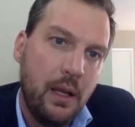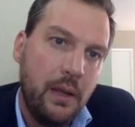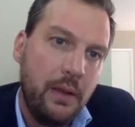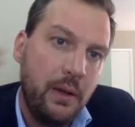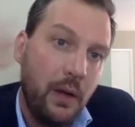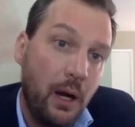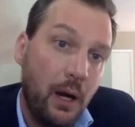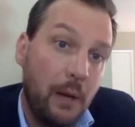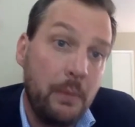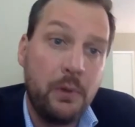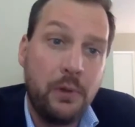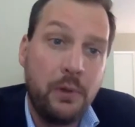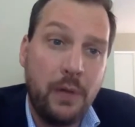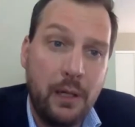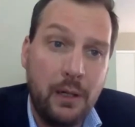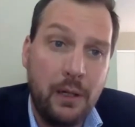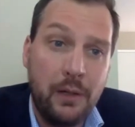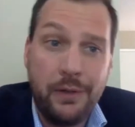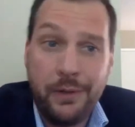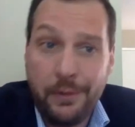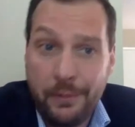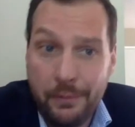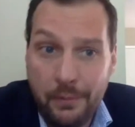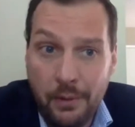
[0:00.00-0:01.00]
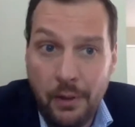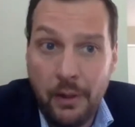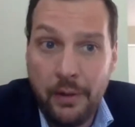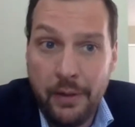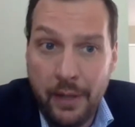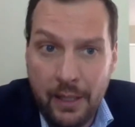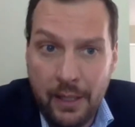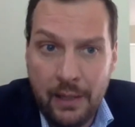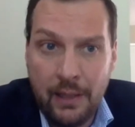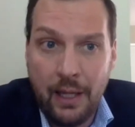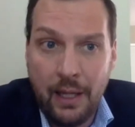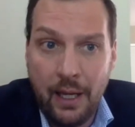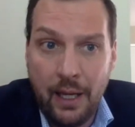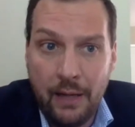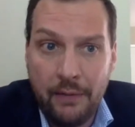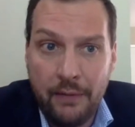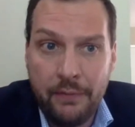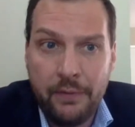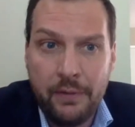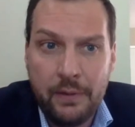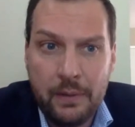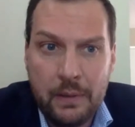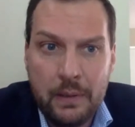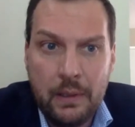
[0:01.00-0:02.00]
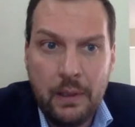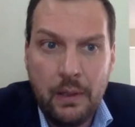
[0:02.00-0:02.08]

the arbitrators are then left